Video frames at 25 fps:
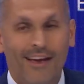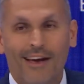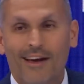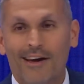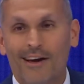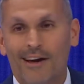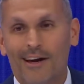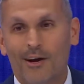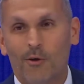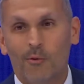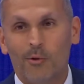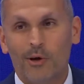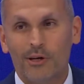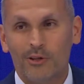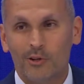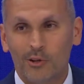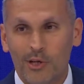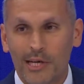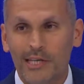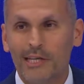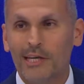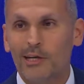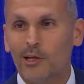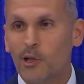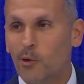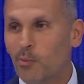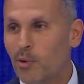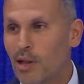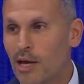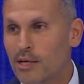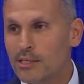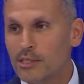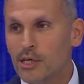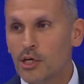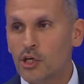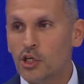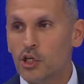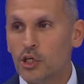where trade and
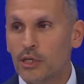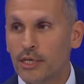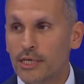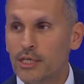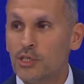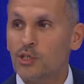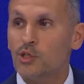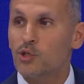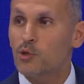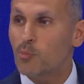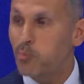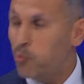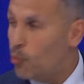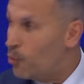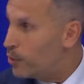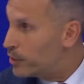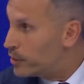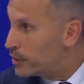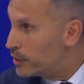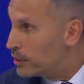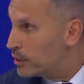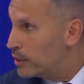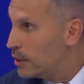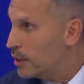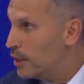globalization is supported.